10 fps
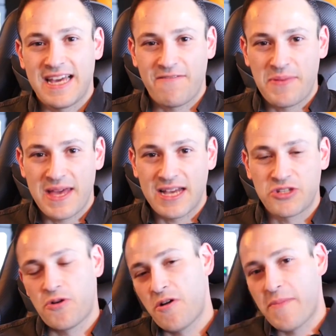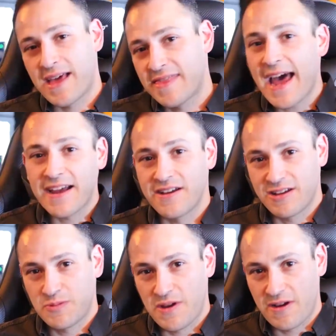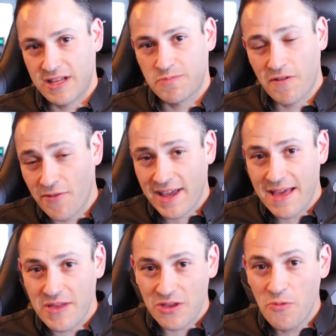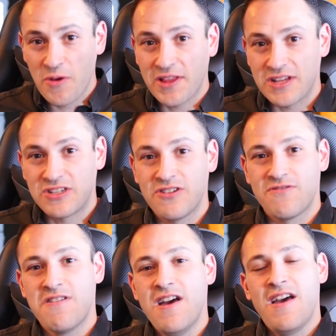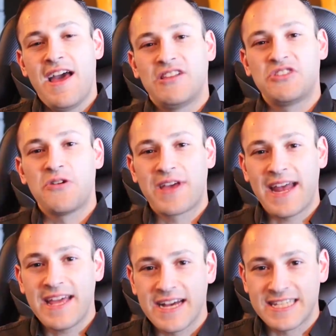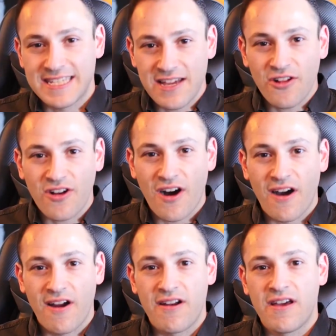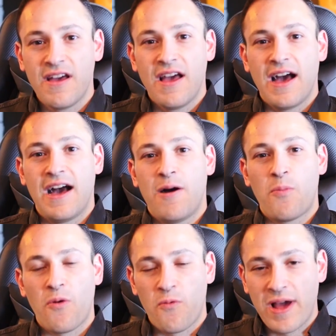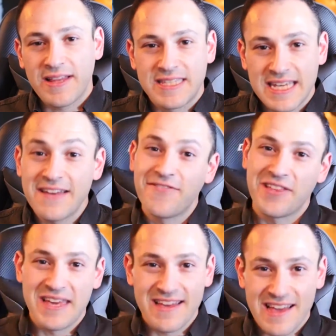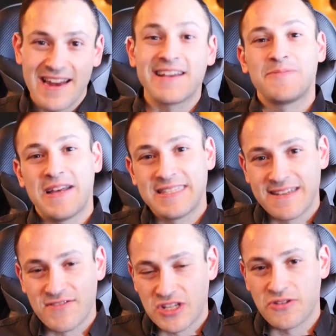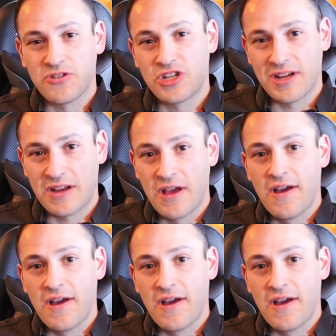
FPS in order to make that a good experience. But for gaming, you really do. And so getting a single card, relatively inexpensive solution